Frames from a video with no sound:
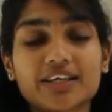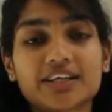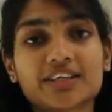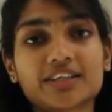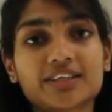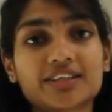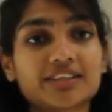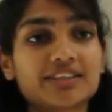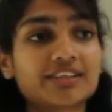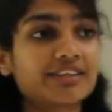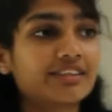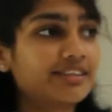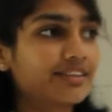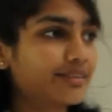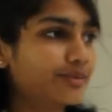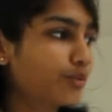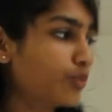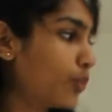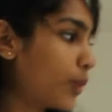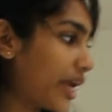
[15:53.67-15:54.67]
a
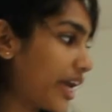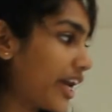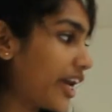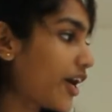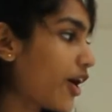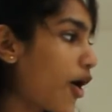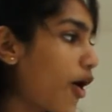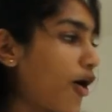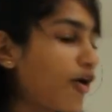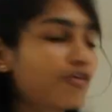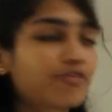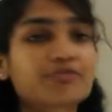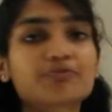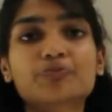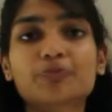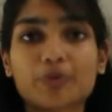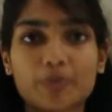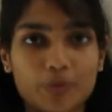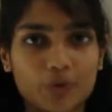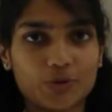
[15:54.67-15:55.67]
way of
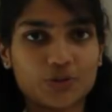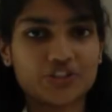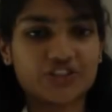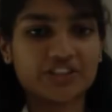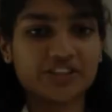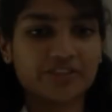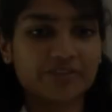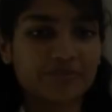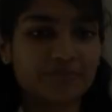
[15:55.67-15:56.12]
promotion.